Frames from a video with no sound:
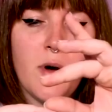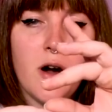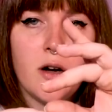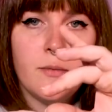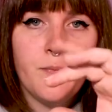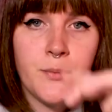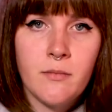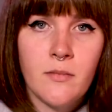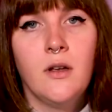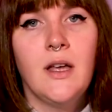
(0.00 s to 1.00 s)
part.
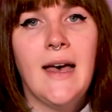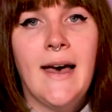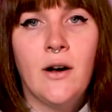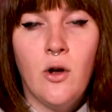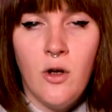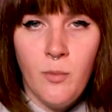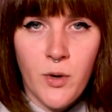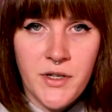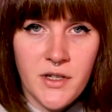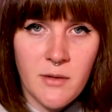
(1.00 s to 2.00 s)
At all
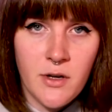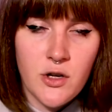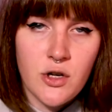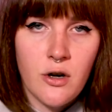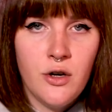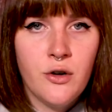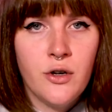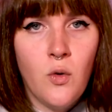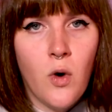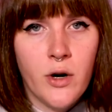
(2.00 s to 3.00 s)
points in the miniature, you're
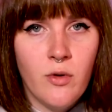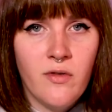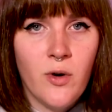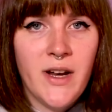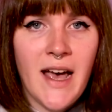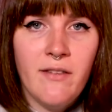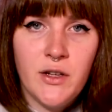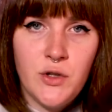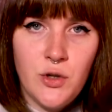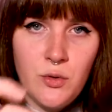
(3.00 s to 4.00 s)
going to want to avoid
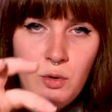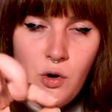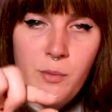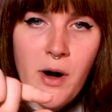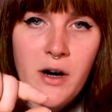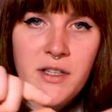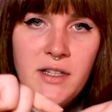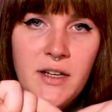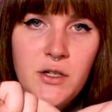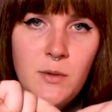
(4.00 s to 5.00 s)
having two gold parts
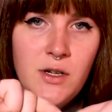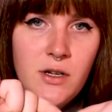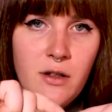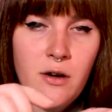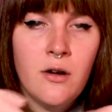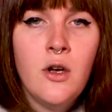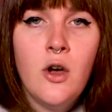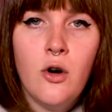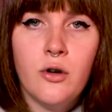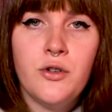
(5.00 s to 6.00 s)
next to each other
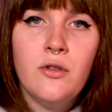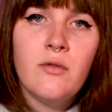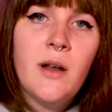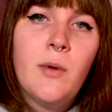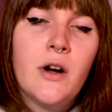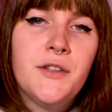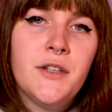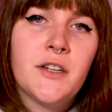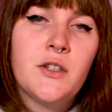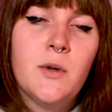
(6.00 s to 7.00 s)
or two red parts
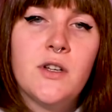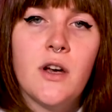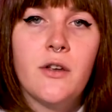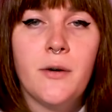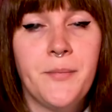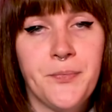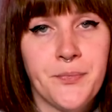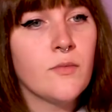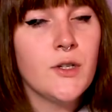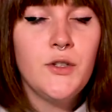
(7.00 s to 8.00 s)
next to each other.
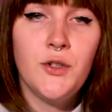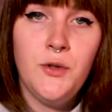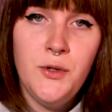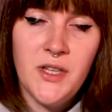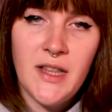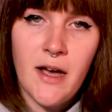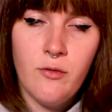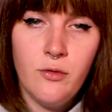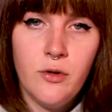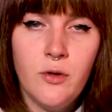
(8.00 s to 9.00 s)
So using
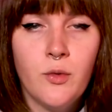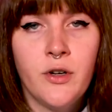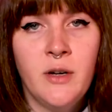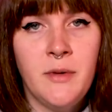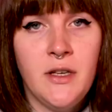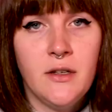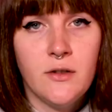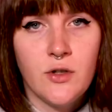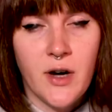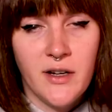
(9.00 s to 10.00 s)
that rule, we're going to be
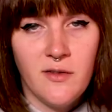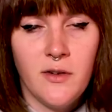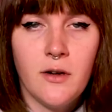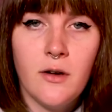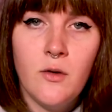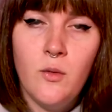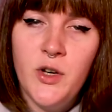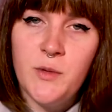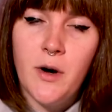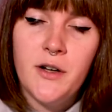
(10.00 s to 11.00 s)
trying to figure out
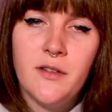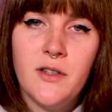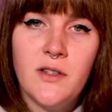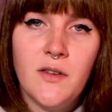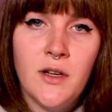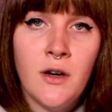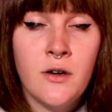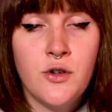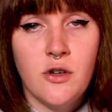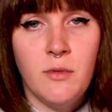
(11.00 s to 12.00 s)
which parts of this
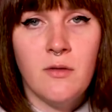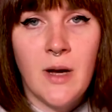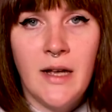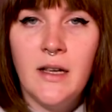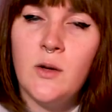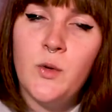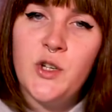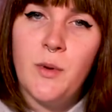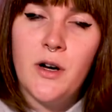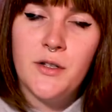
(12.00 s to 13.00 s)
figure should be red and
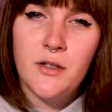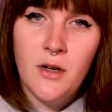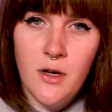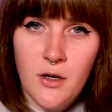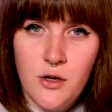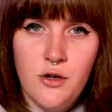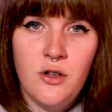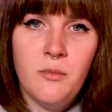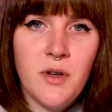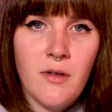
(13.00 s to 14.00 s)
which parts
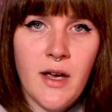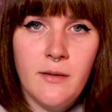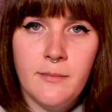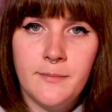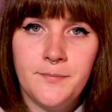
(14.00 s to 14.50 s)
shouldn't be red.